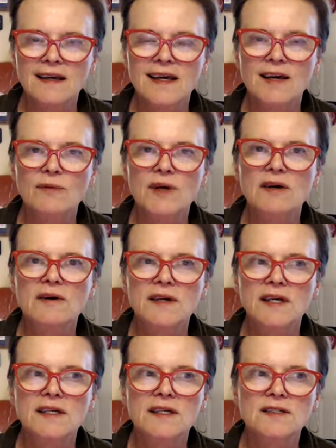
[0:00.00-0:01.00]
and we are
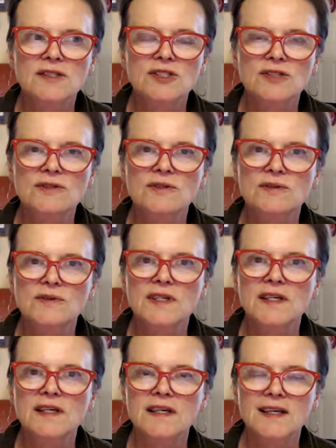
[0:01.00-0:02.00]
into
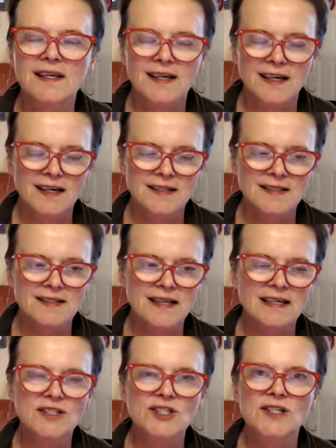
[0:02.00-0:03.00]
the
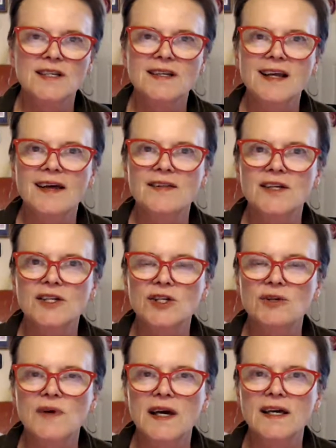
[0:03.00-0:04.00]
ascension and the
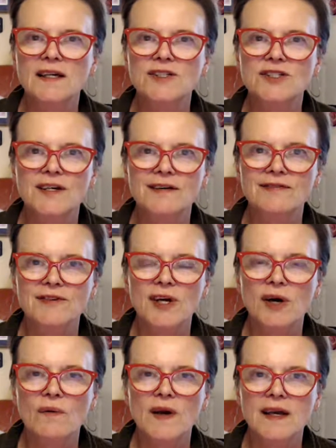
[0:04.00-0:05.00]
new age of
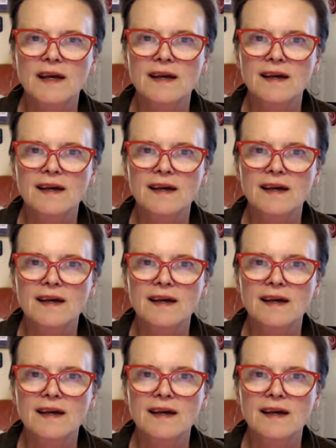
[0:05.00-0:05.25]
knowing.